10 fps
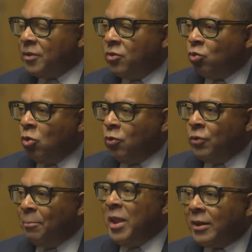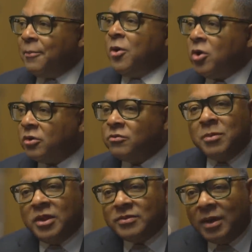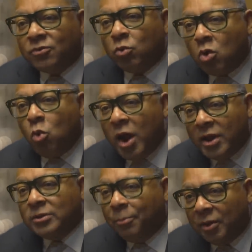the role that black Americans many times are required to